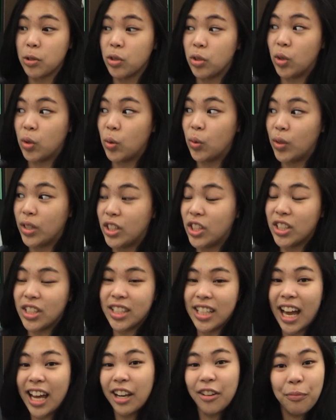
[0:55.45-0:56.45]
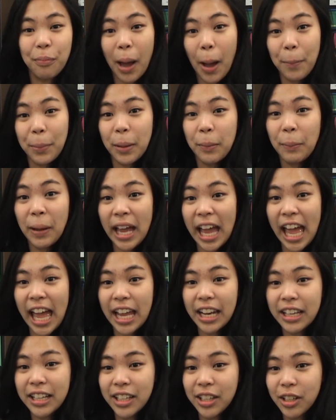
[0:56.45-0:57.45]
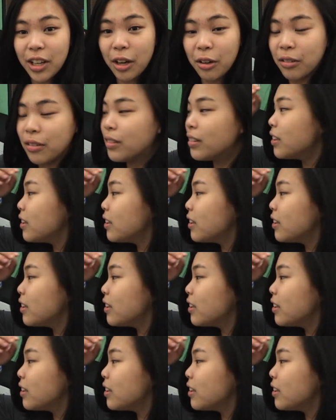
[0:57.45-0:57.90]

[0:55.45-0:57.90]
So it just kind of popped in my head, you know.